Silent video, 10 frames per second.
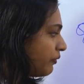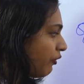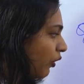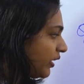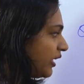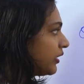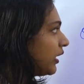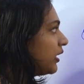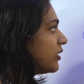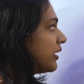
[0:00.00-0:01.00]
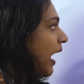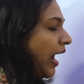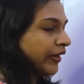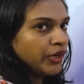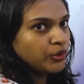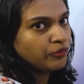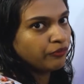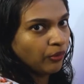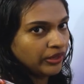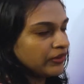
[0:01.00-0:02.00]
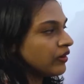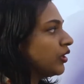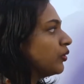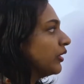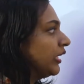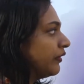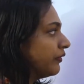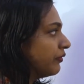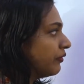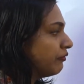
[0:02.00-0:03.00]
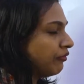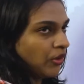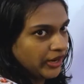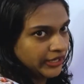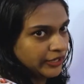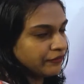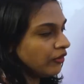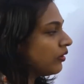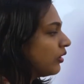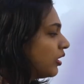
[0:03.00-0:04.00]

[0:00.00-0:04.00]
43 is added to 41 to give 484.